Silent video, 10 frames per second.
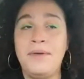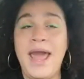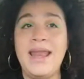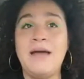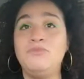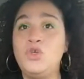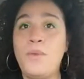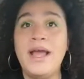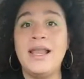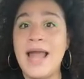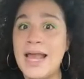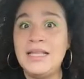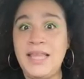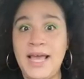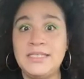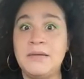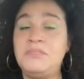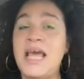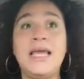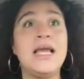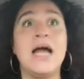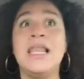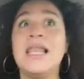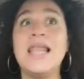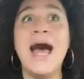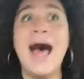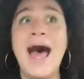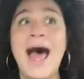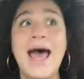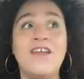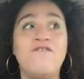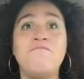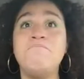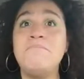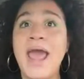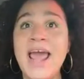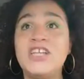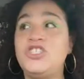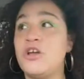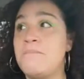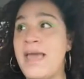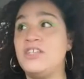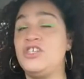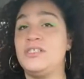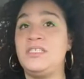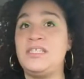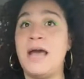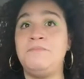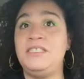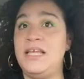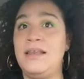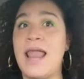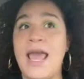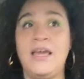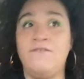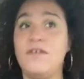And I'm doing a lot of things. I'm taking a lot of major steps in life.